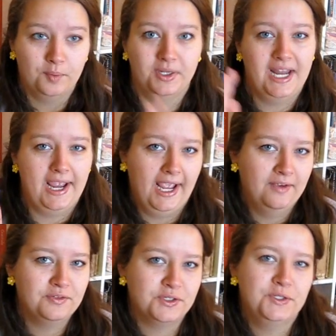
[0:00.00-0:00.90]
but
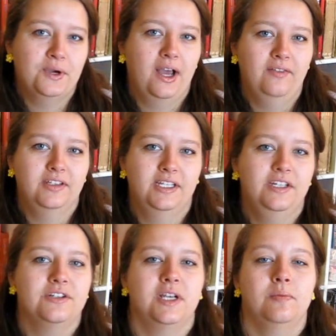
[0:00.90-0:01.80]
after you ovulate,
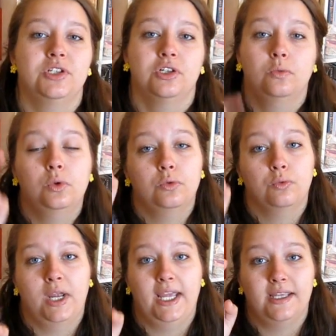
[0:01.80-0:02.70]
your temperature will
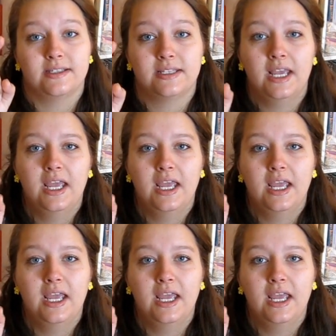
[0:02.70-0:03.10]
raise